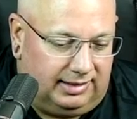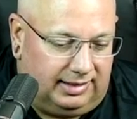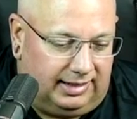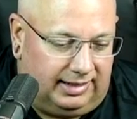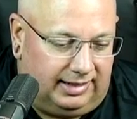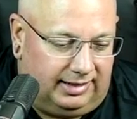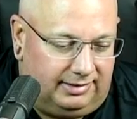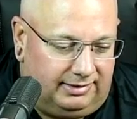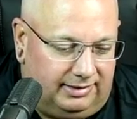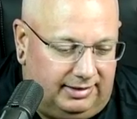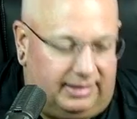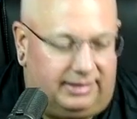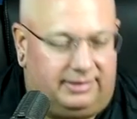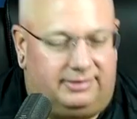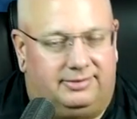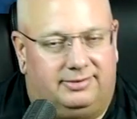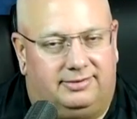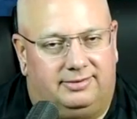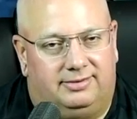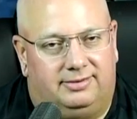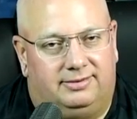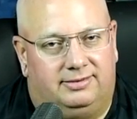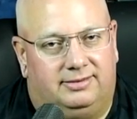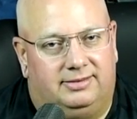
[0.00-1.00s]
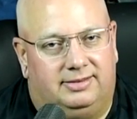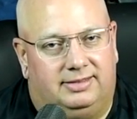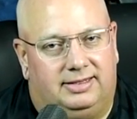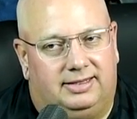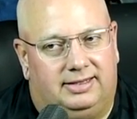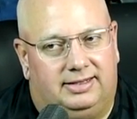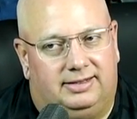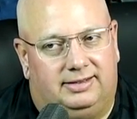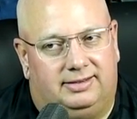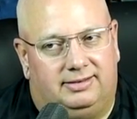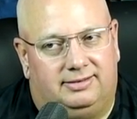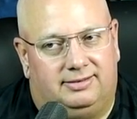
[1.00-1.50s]
And yes,
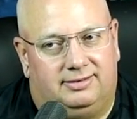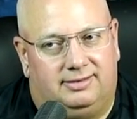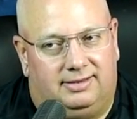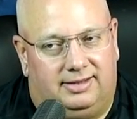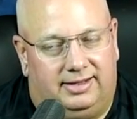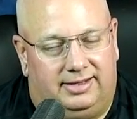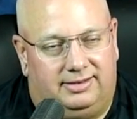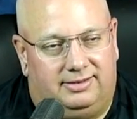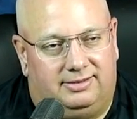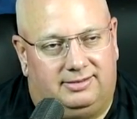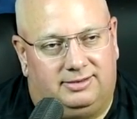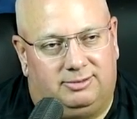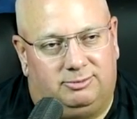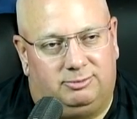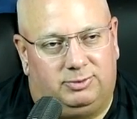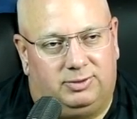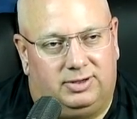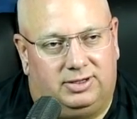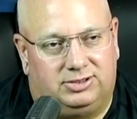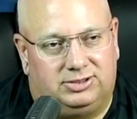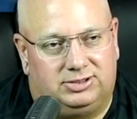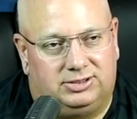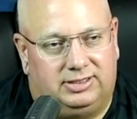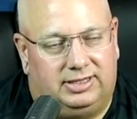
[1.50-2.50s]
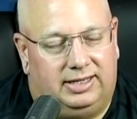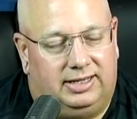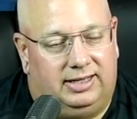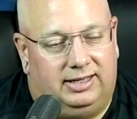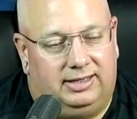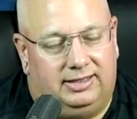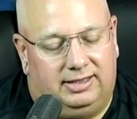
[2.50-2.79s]
kiddies, lens compression.